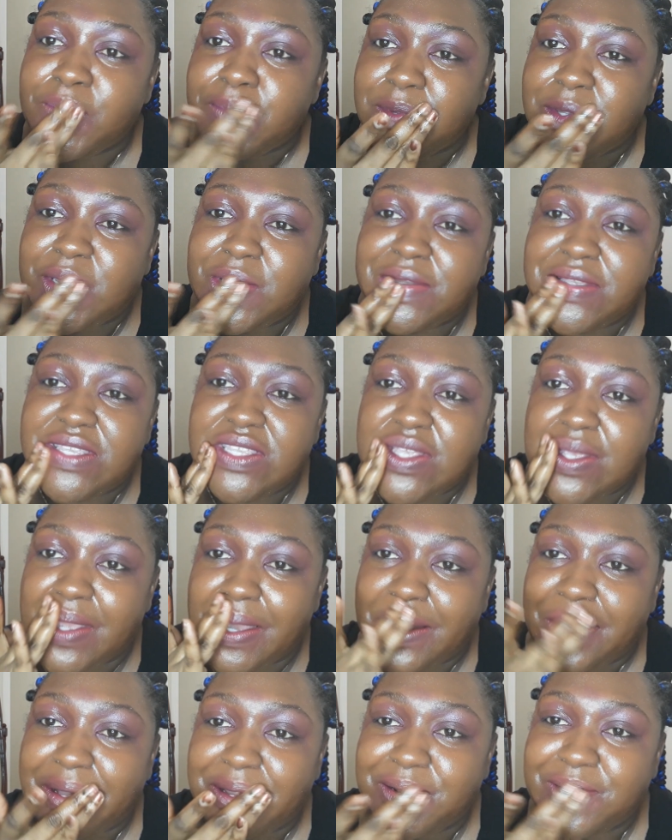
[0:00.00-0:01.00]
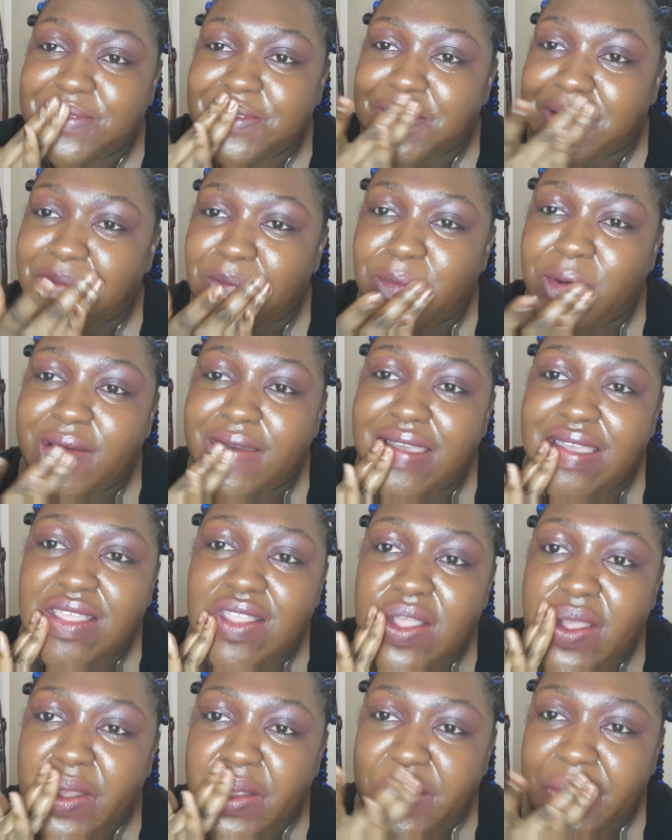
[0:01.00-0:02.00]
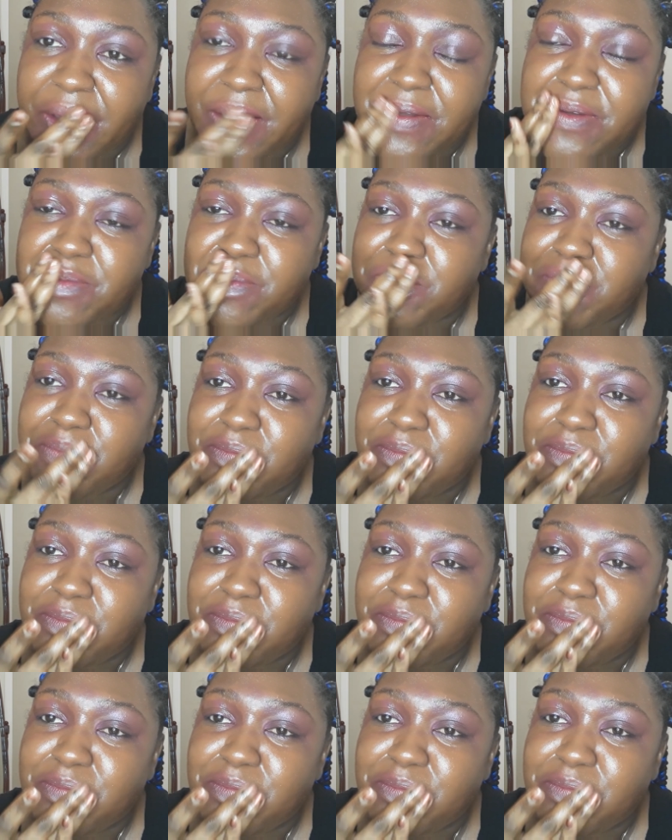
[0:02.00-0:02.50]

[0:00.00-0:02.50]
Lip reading: You can see how it'll start breaking that up